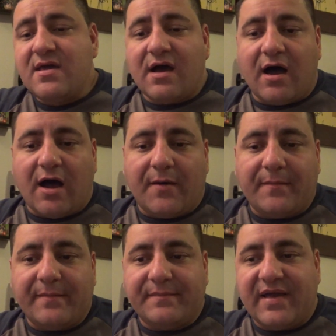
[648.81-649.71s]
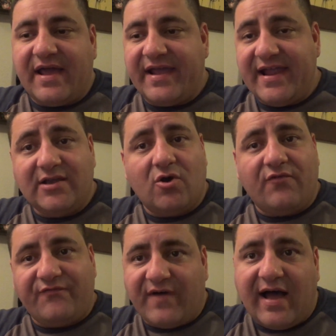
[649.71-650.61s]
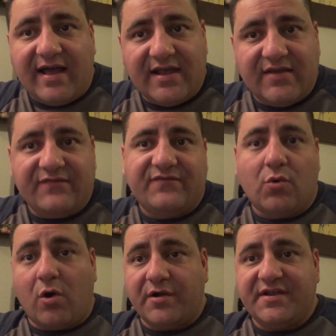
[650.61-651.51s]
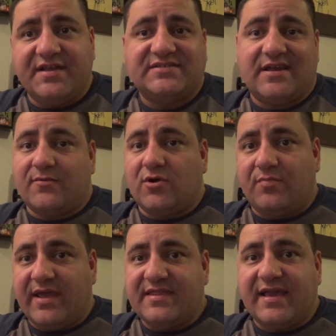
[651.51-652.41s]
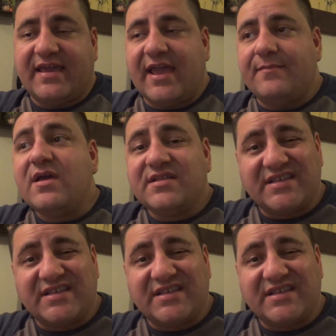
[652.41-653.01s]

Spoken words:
Halo 5 Guardians, I want to play that game.